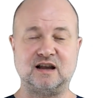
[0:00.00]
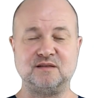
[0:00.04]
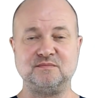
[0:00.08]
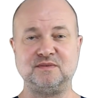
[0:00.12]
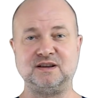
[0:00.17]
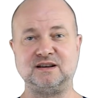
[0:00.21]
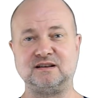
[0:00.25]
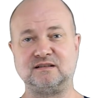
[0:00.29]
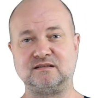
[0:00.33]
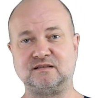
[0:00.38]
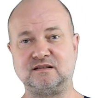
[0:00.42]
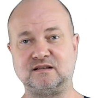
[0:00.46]
I
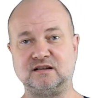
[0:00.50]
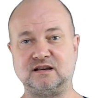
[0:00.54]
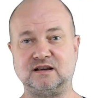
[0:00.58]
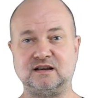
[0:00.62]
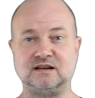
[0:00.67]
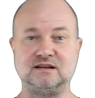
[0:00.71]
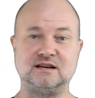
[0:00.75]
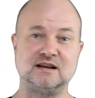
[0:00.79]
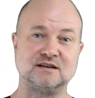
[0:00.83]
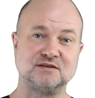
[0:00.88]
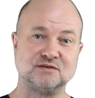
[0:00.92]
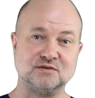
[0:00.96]
mean,
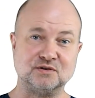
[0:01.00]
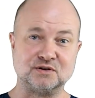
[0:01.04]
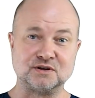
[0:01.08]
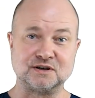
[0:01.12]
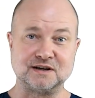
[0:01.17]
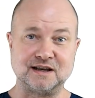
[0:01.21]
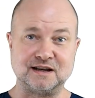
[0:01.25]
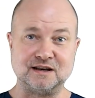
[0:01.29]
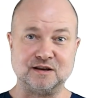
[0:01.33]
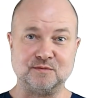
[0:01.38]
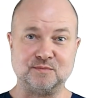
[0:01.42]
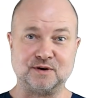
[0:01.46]
it doesn't
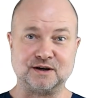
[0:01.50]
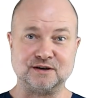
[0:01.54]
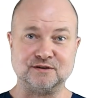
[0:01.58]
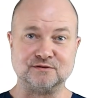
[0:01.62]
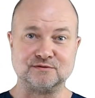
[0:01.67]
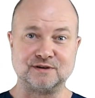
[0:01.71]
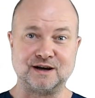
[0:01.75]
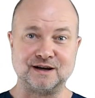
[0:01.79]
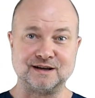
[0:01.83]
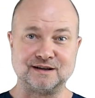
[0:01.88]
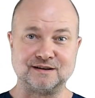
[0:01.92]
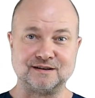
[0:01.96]
hurt anybody,
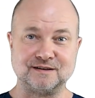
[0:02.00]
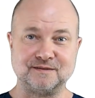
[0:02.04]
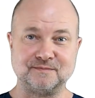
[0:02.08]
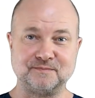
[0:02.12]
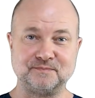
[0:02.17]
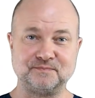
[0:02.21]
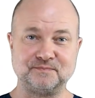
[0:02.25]
right?